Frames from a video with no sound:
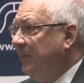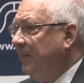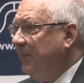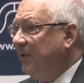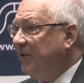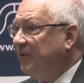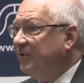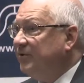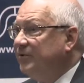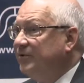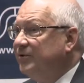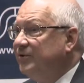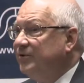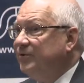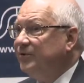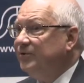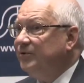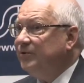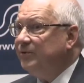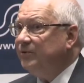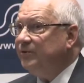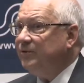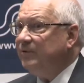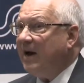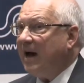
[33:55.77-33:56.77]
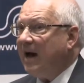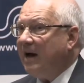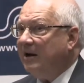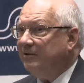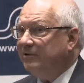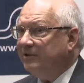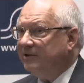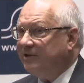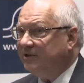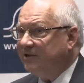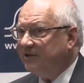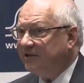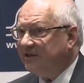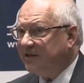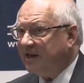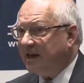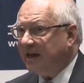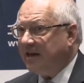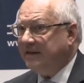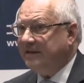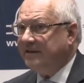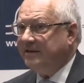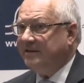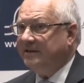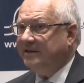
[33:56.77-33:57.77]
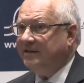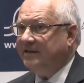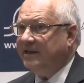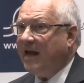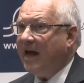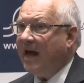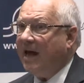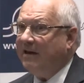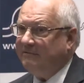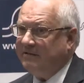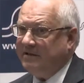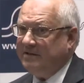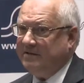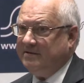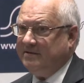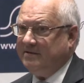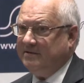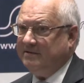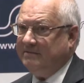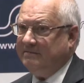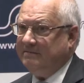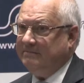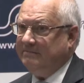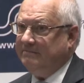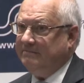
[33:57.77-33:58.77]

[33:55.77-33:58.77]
But do our societies have it?